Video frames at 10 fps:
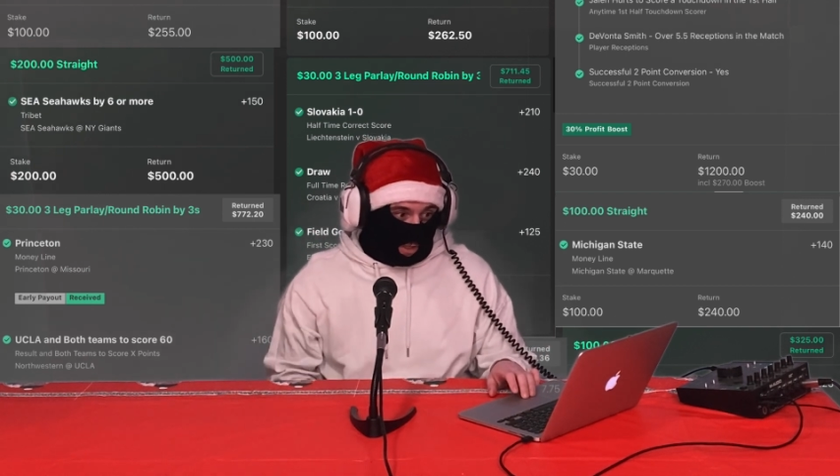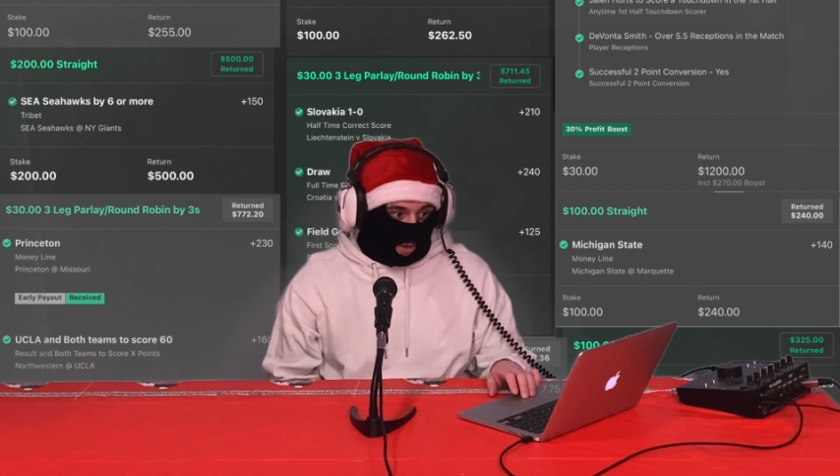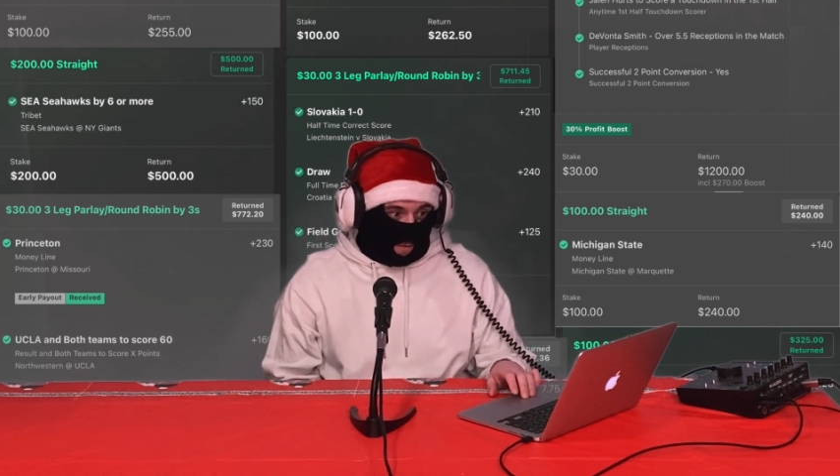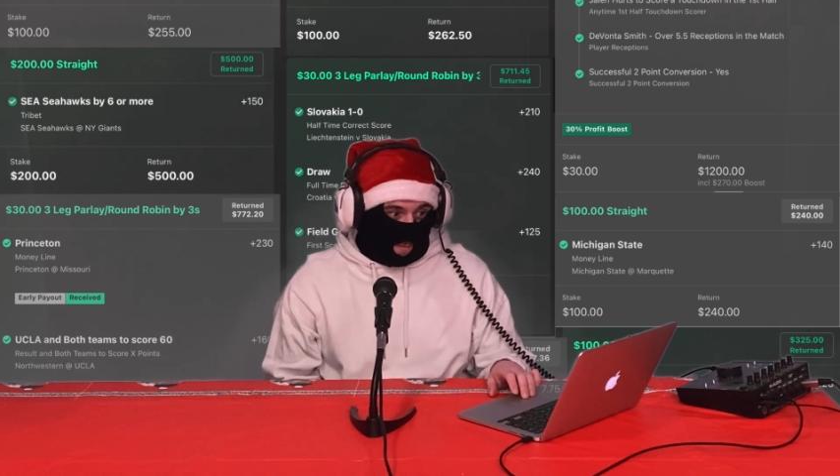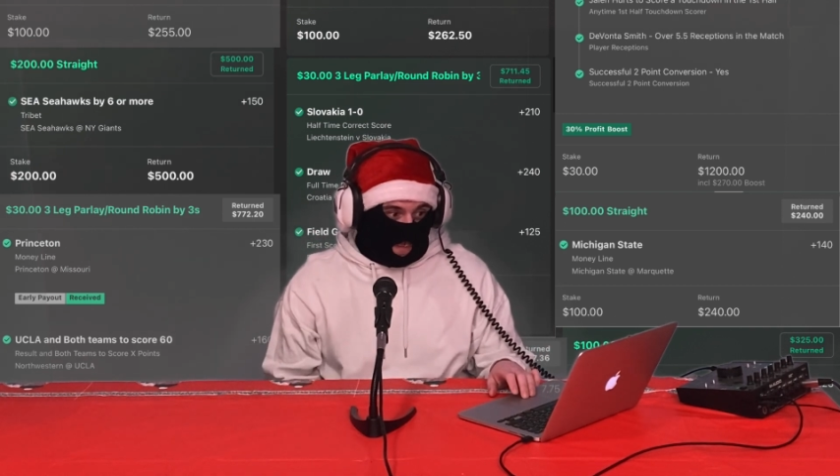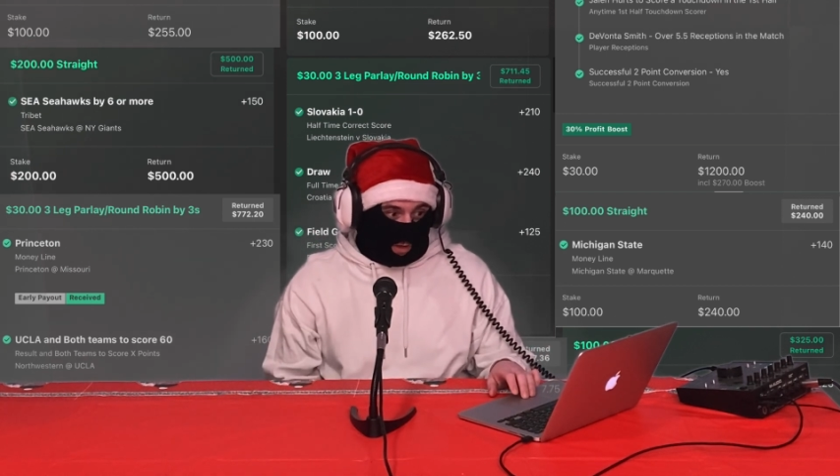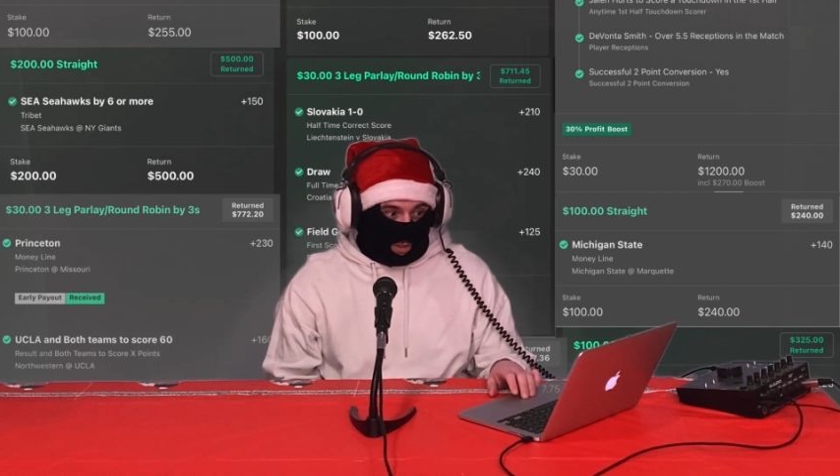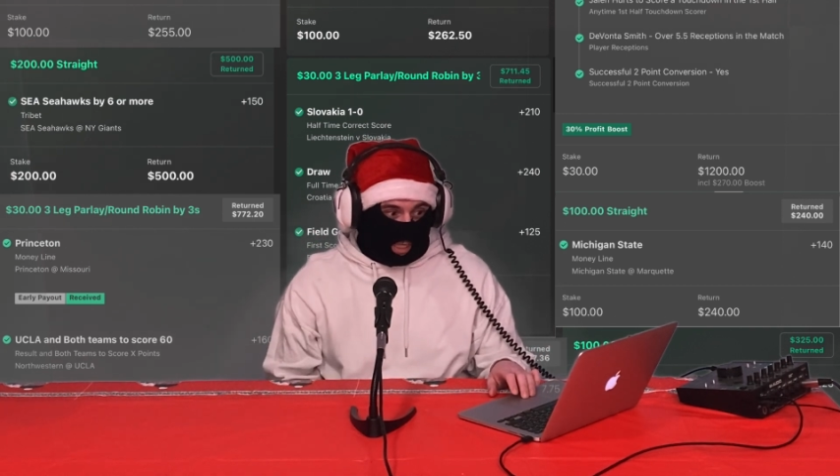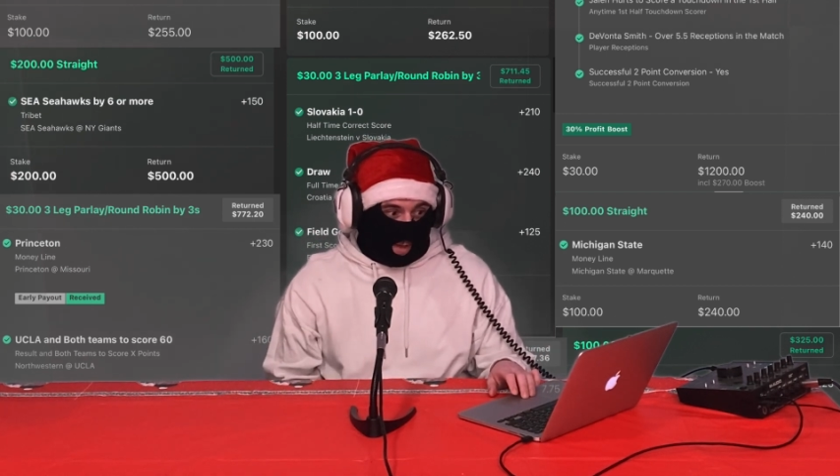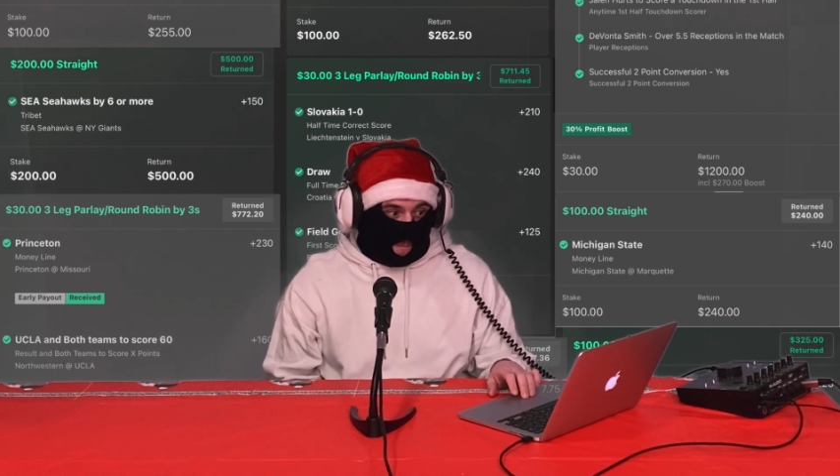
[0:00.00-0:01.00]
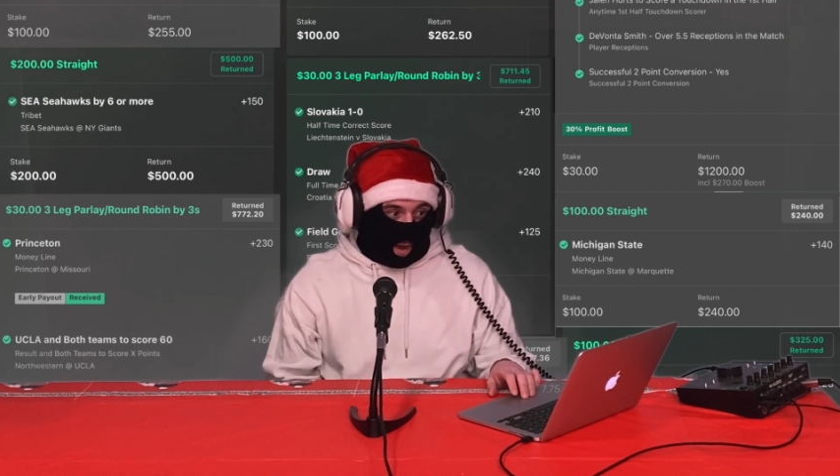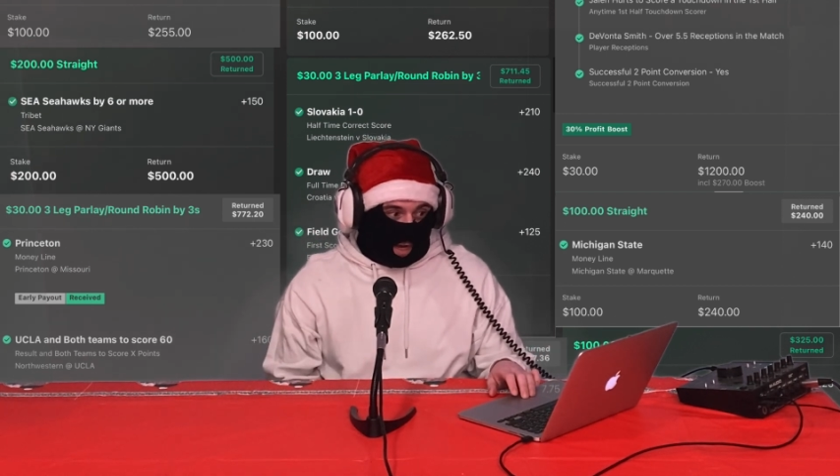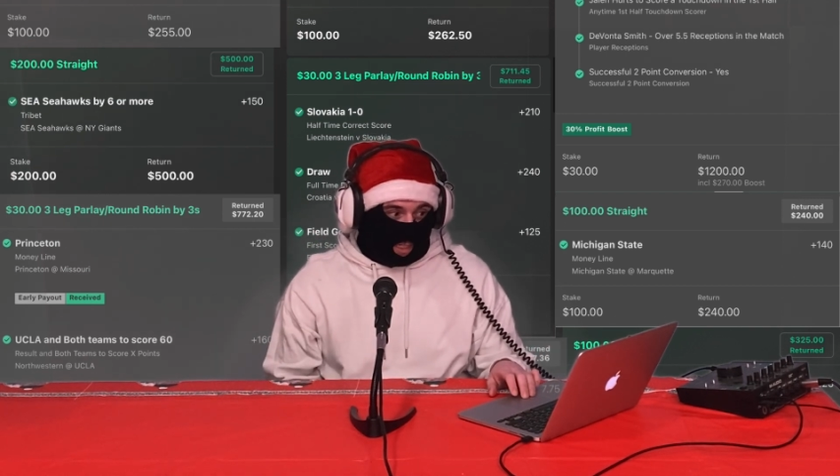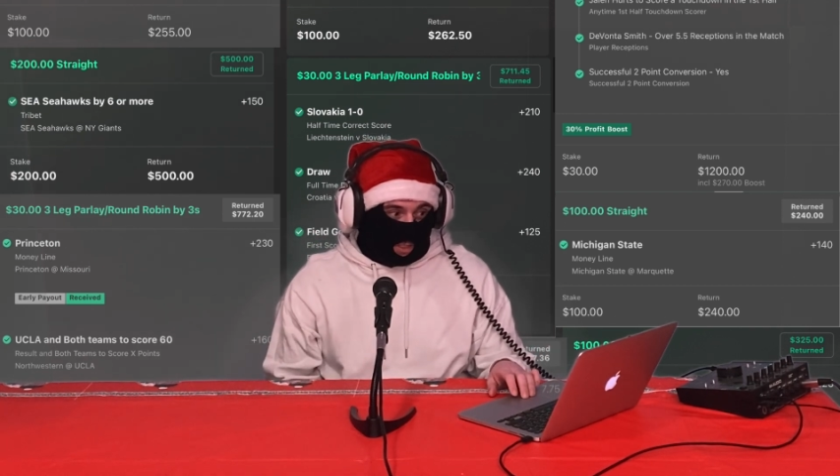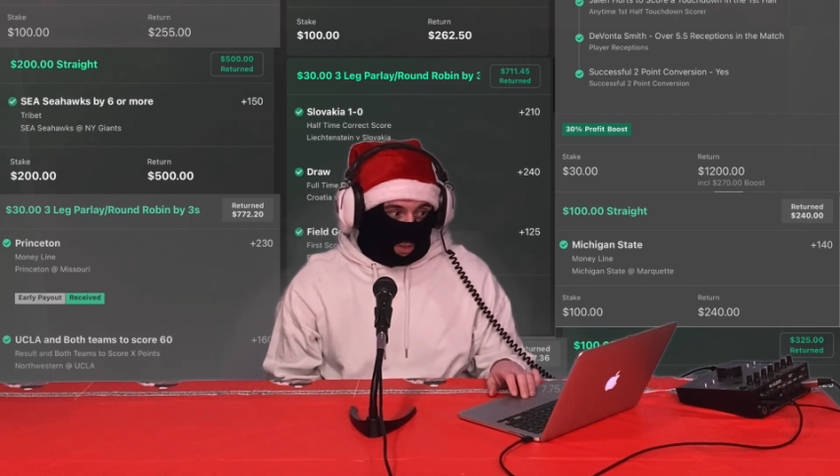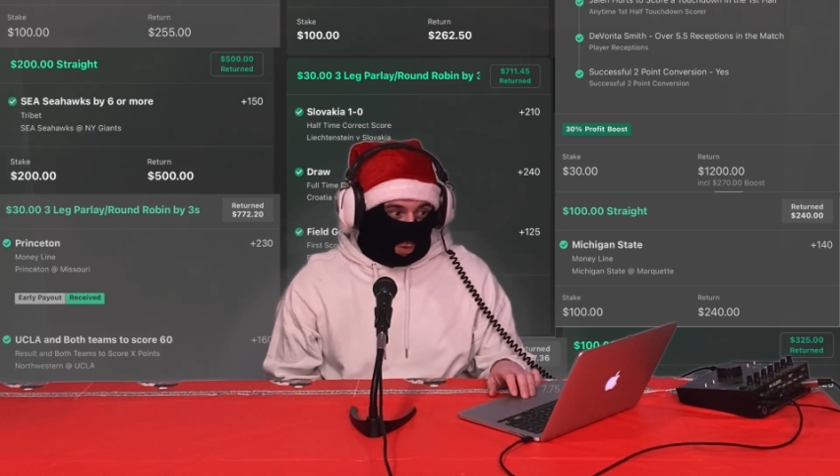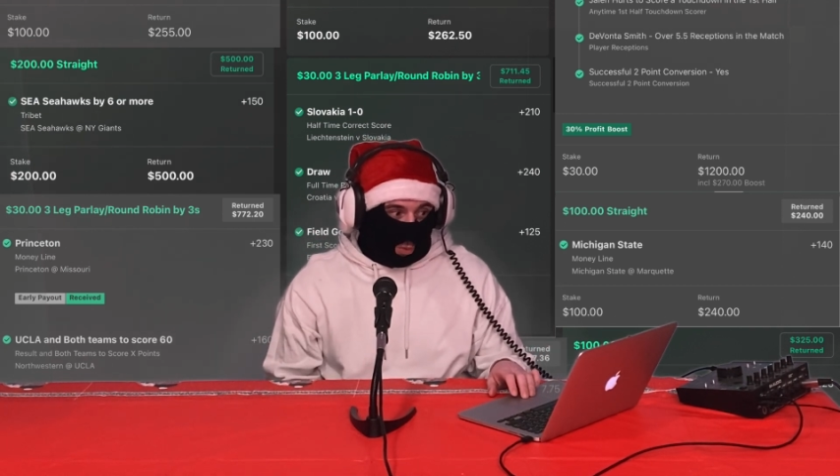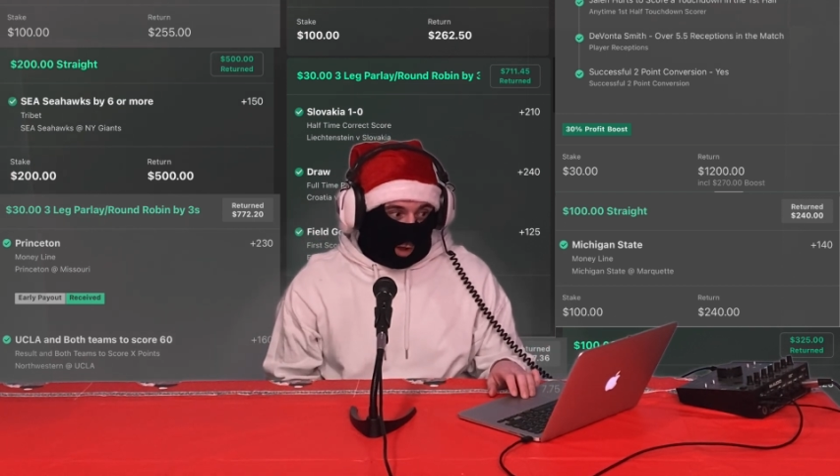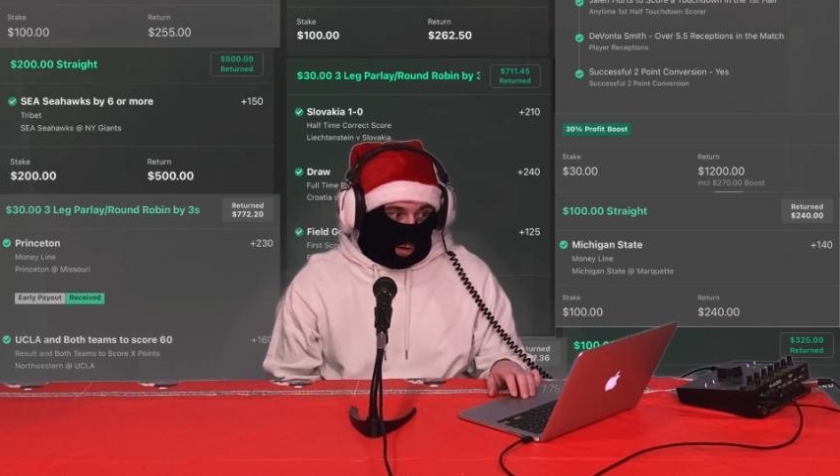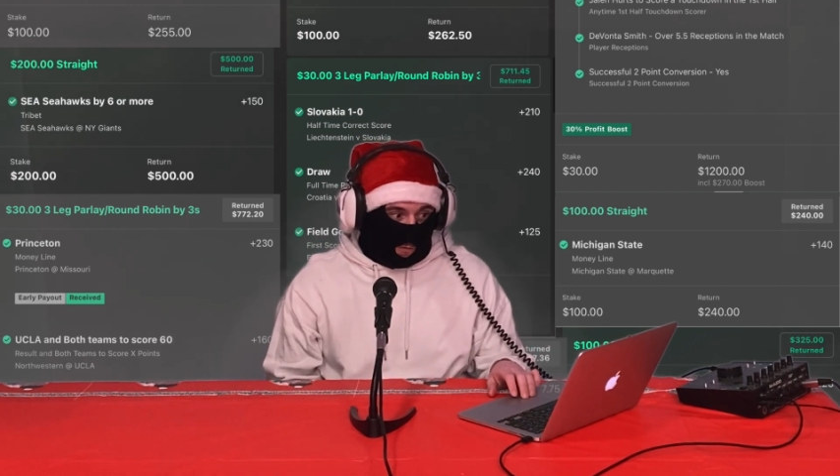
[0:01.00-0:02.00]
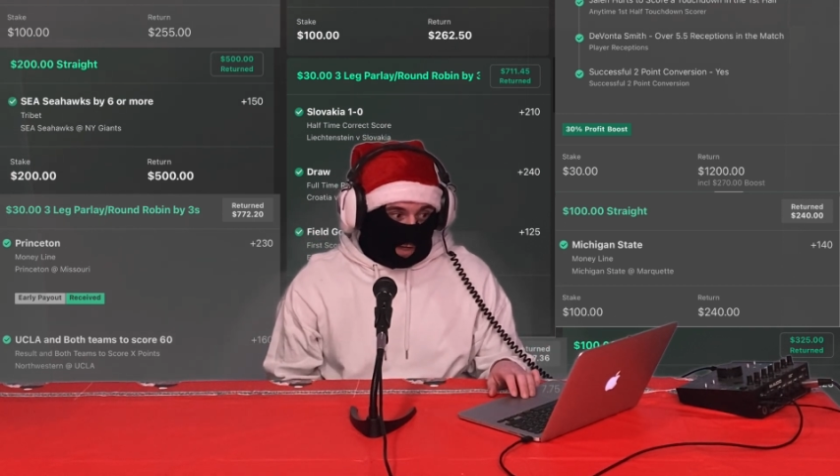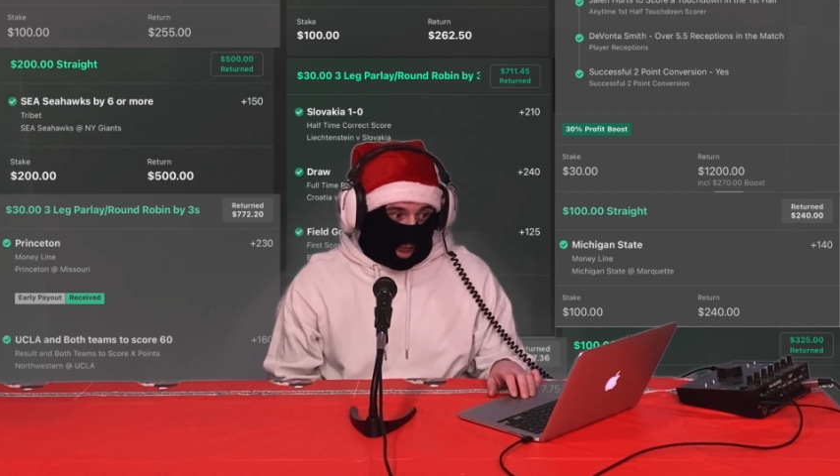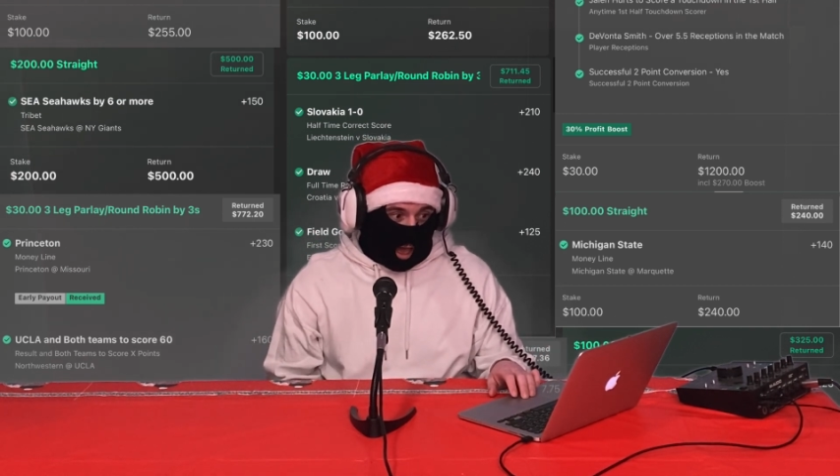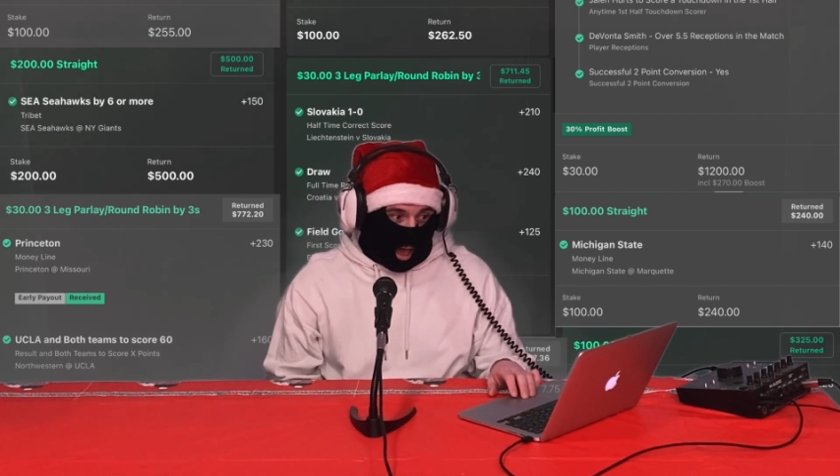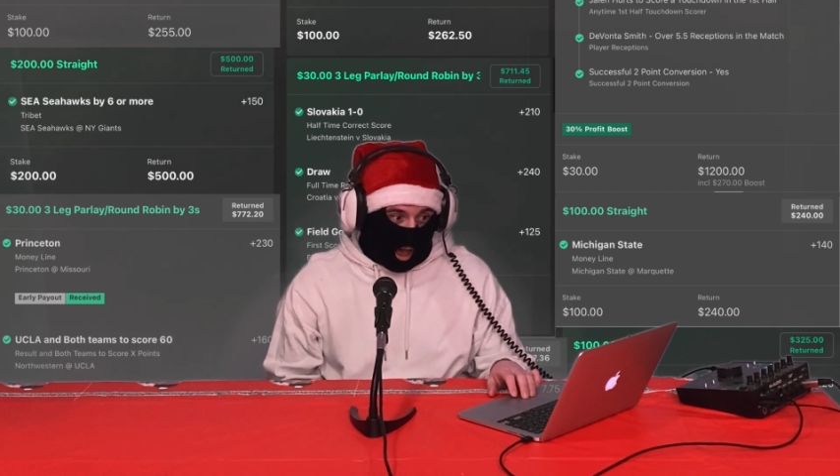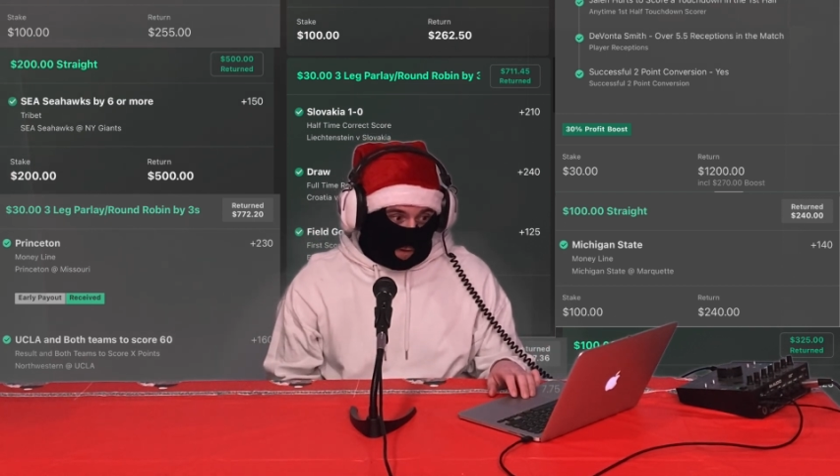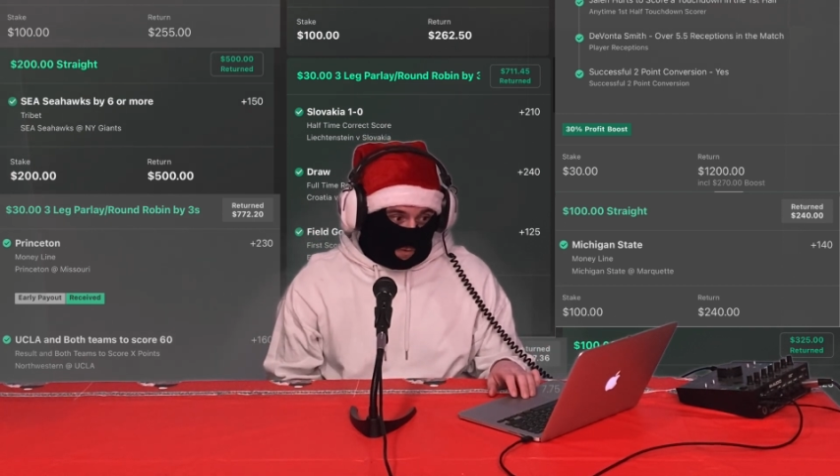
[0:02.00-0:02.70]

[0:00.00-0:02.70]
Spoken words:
Bills at -12.5.